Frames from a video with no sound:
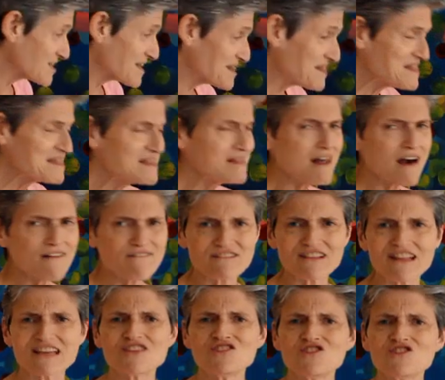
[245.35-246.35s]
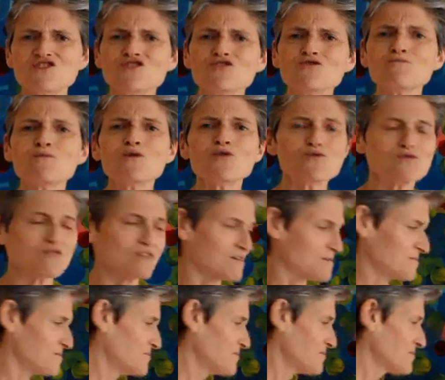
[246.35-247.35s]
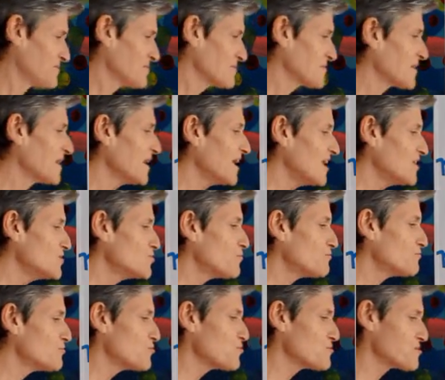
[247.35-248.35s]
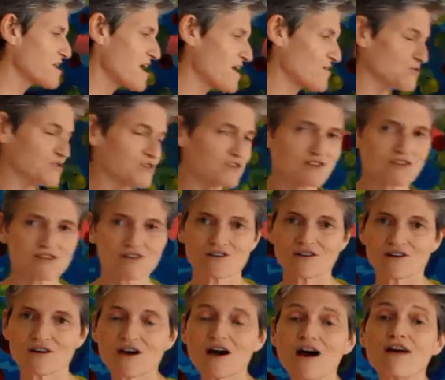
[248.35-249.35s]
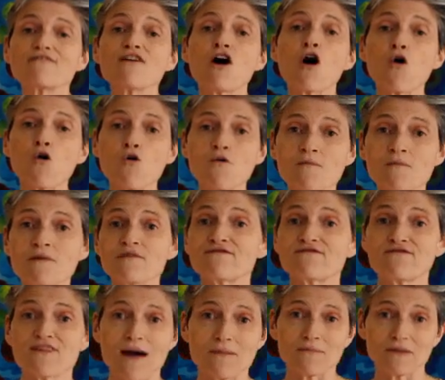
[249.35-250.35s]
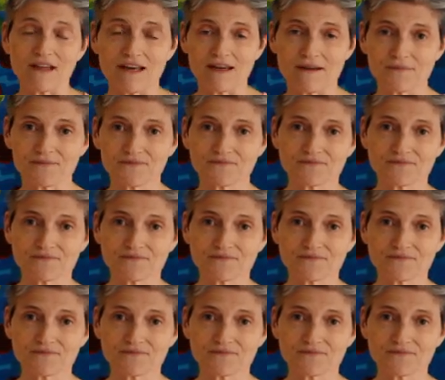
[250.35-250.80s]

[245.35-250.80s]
got a lovely new moon in your fourth house of home, of family.